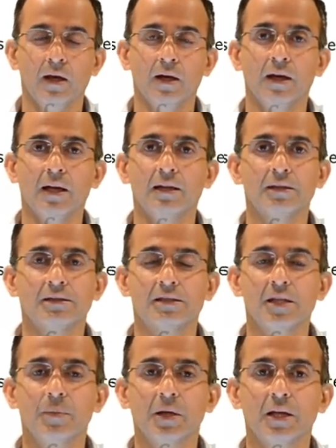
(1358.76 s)
Uh,
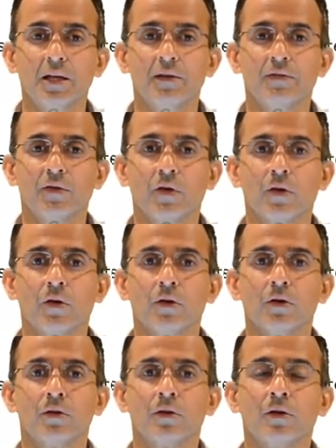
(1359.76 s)
typically
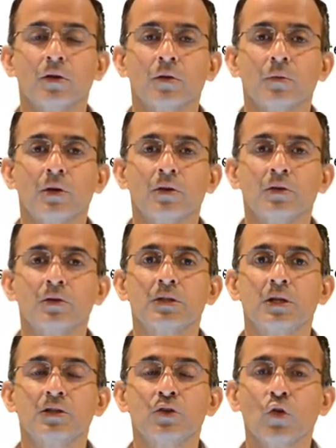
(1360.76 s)
for the, when you're using
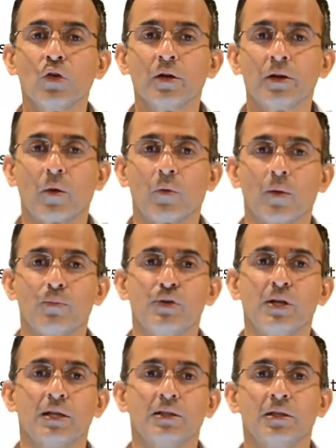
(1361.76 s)
a neural network
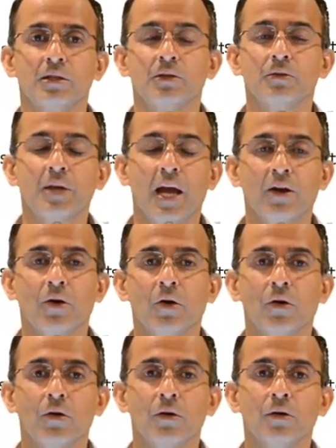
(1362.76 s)
predictor, you cannot
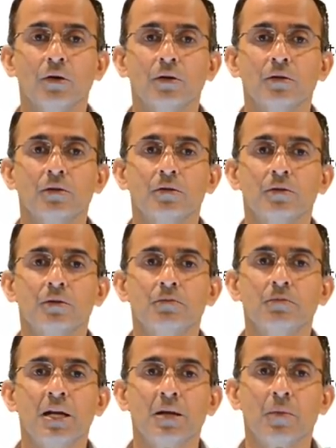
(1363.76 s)

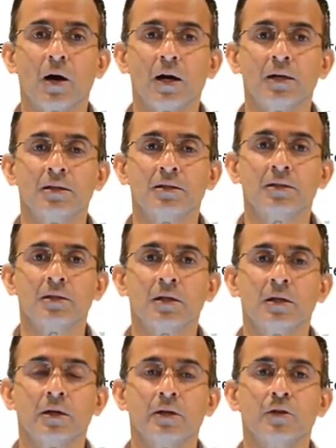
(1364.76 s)
minimize
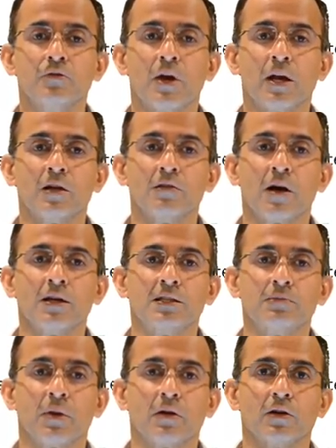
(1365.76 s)
the regularized
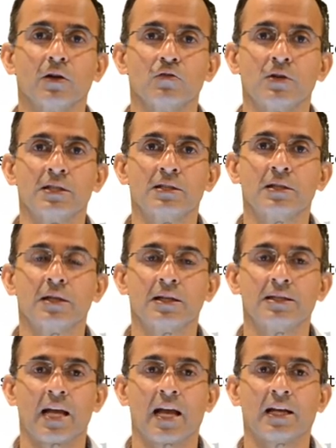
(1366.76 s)
empirical risk
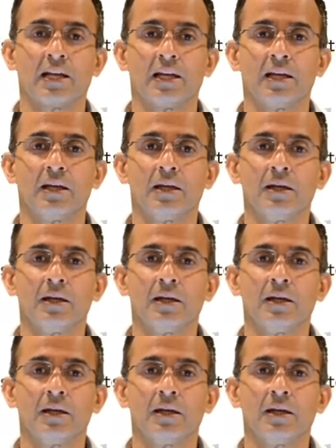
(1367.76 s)
exactly.